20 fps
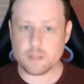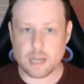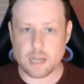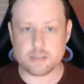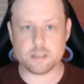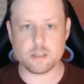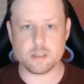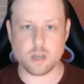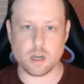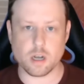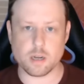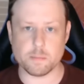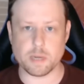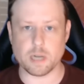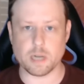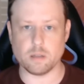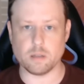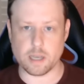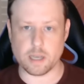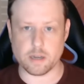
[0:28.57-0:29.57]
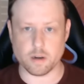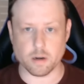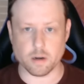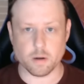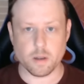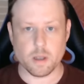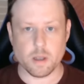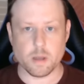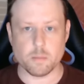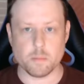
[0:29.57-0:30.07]
a lot to talk about later,
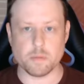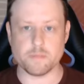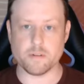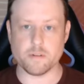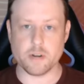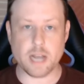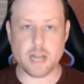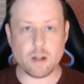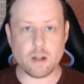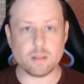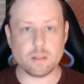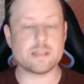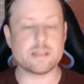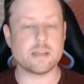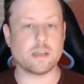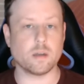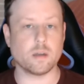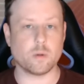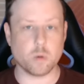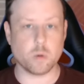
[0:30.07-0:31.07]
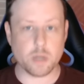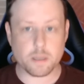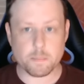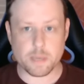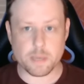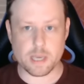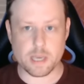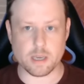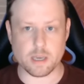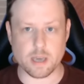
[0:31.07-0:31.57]
but for now, let's take a quick
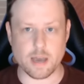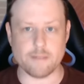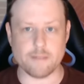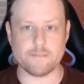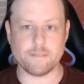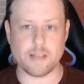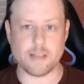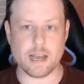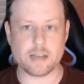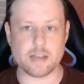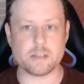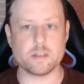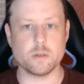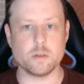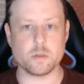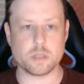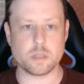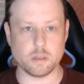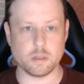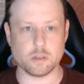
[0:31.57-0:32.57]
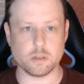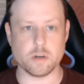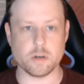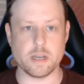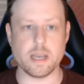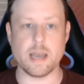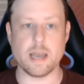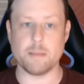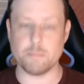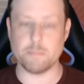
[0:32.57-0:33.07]
peek at FL4K's new skill
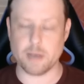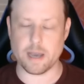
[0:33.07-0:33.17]
tree and